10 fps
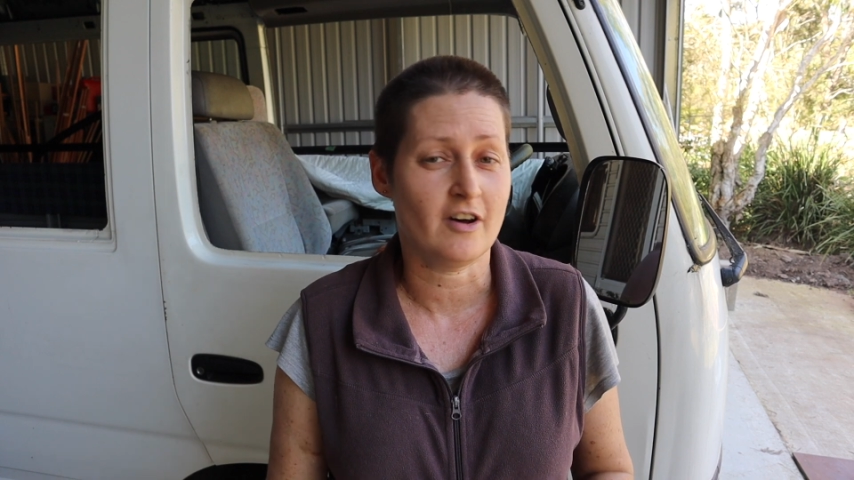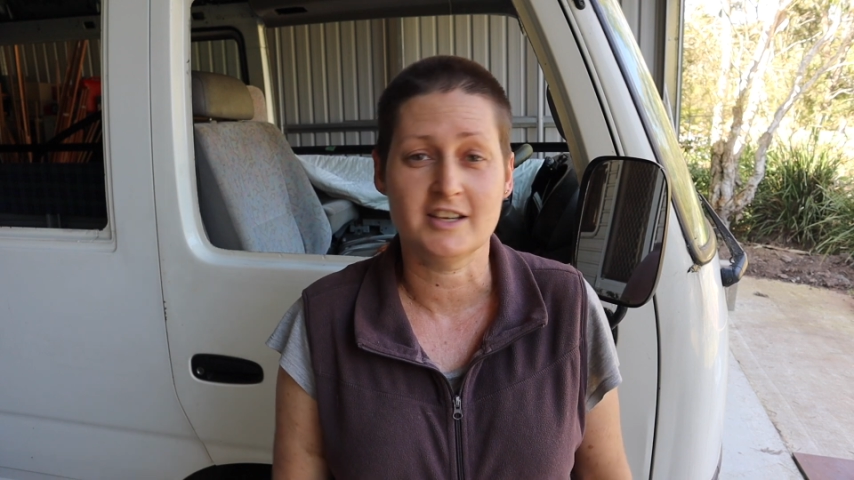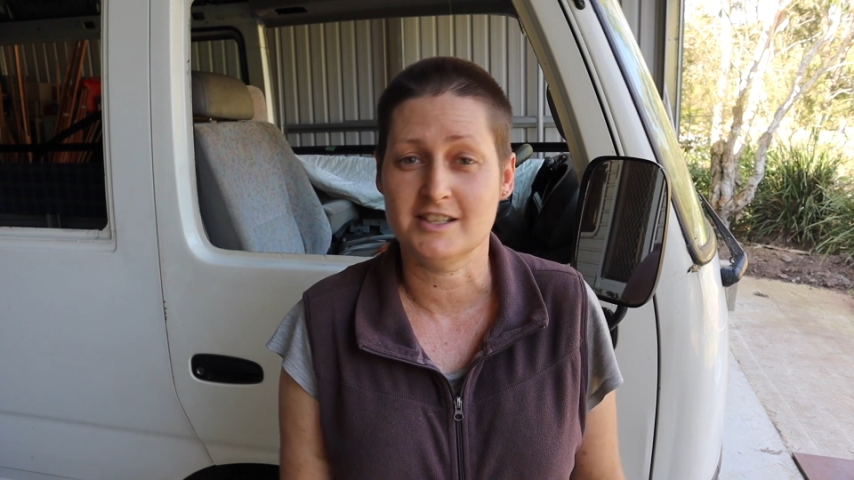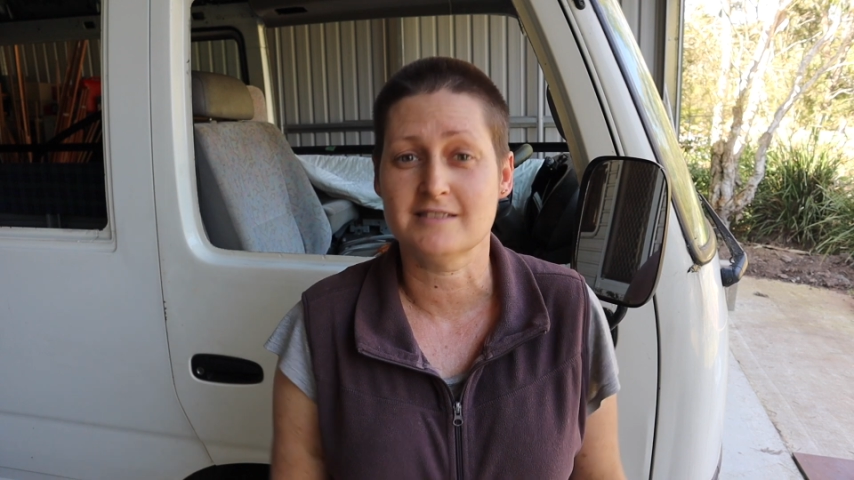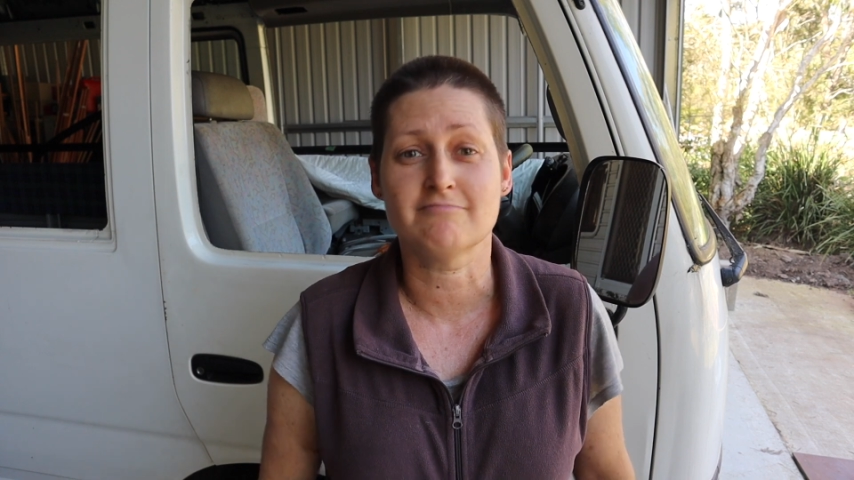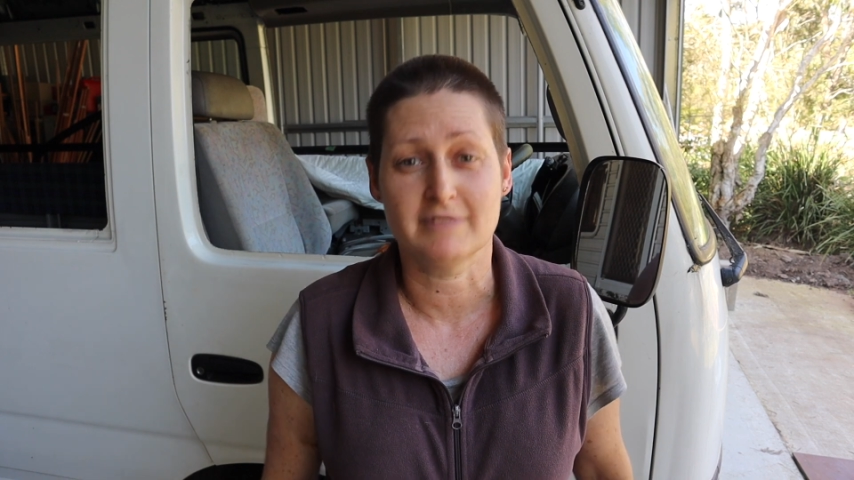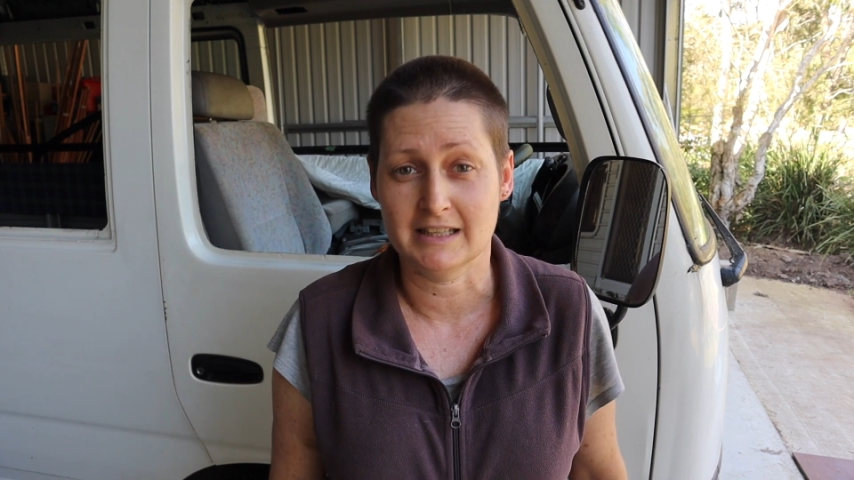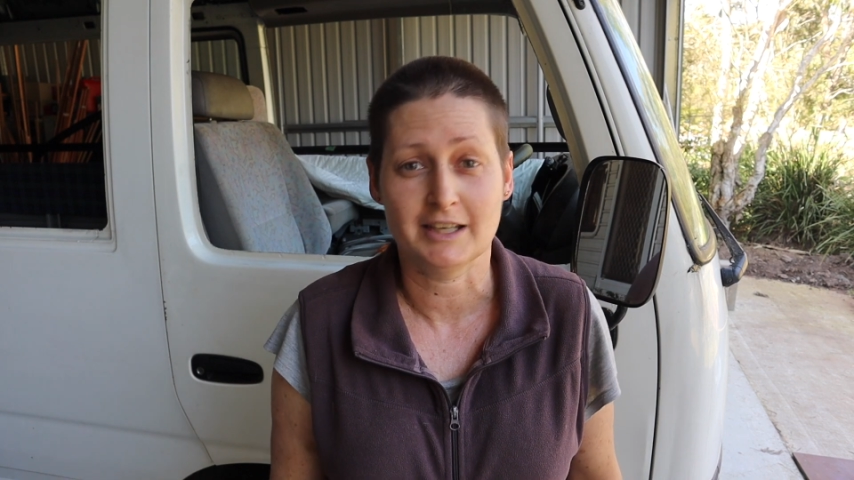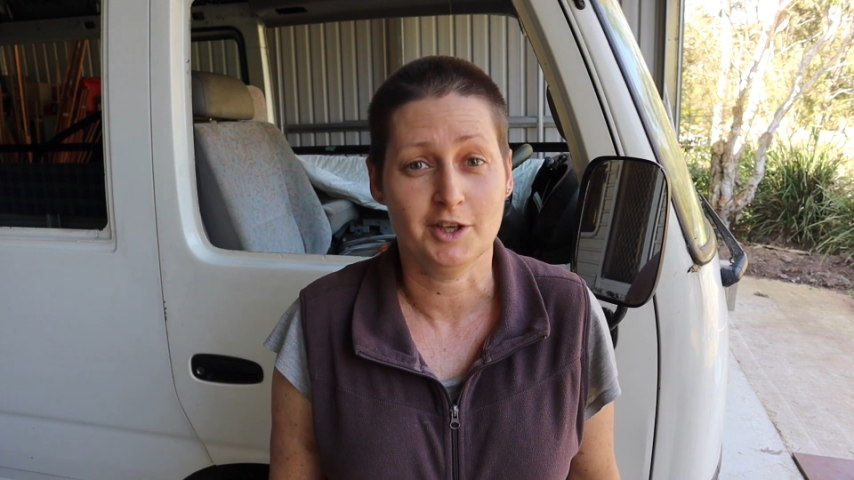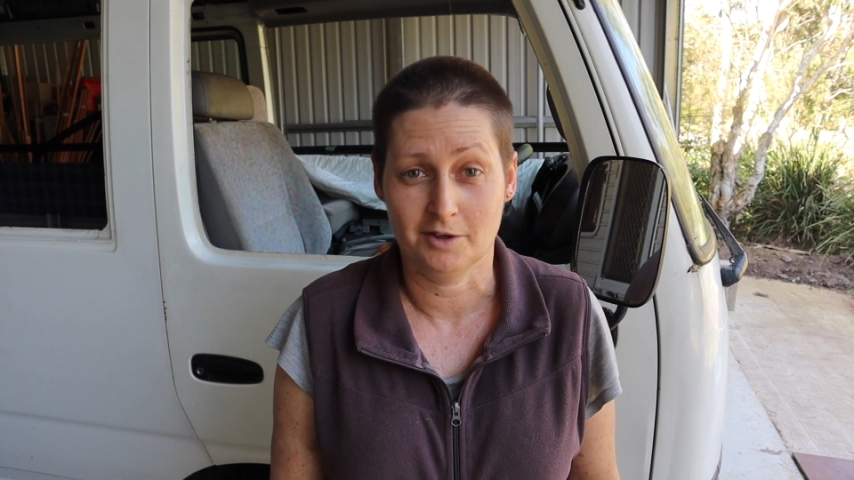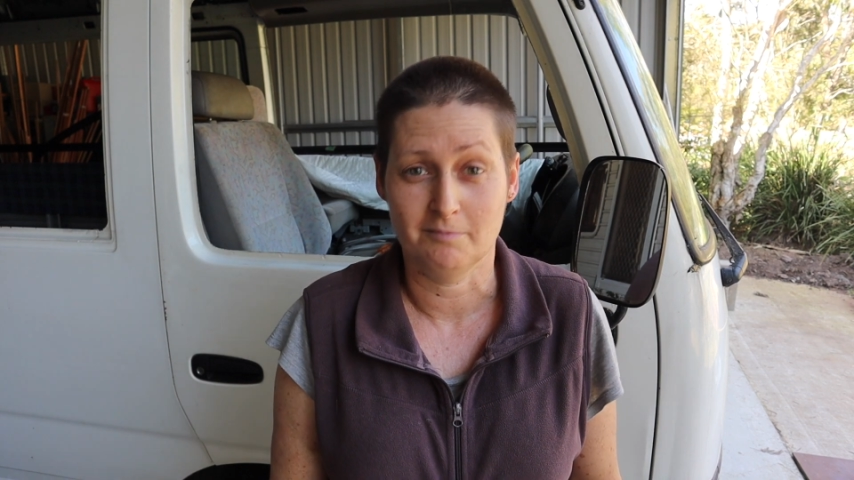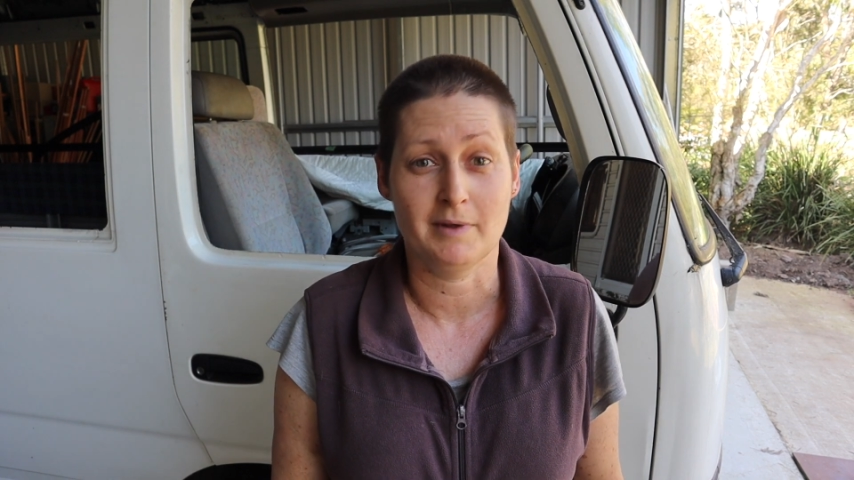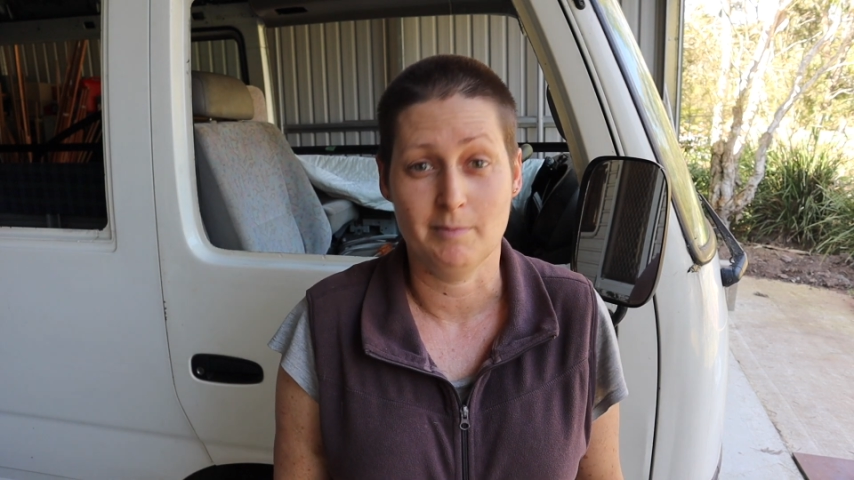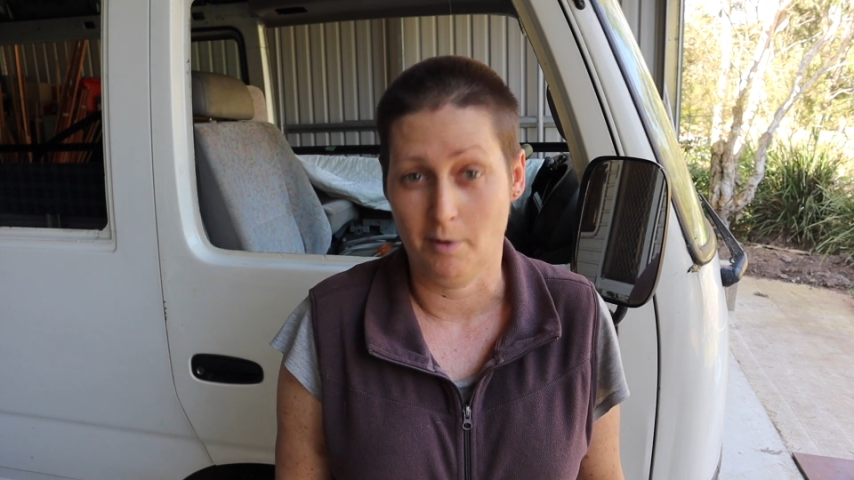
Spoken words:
I just really couldn't be